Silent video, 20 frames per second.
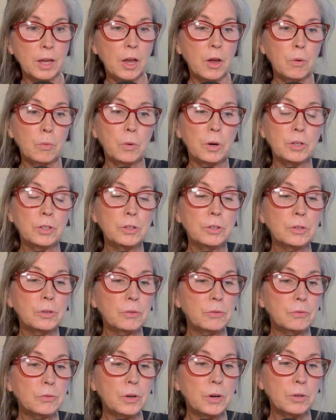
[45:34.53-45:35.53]
When you
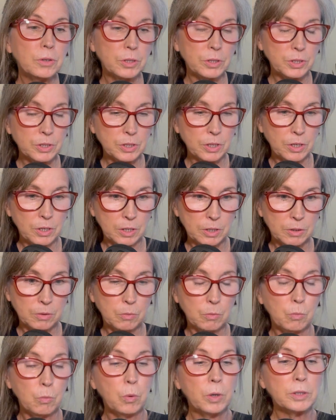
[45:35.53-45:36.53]
focus on
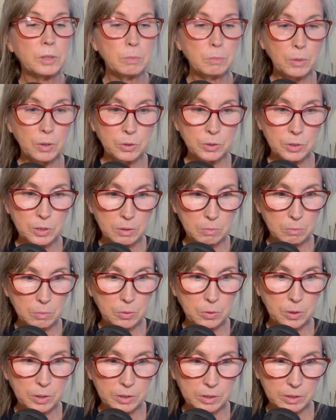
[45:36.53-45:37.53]
what's most
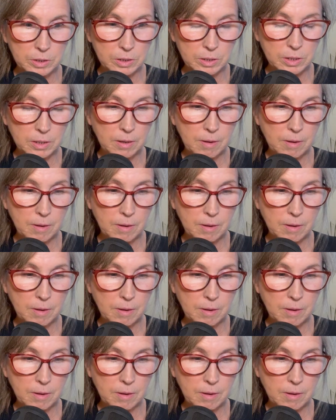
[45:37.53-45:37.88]
important,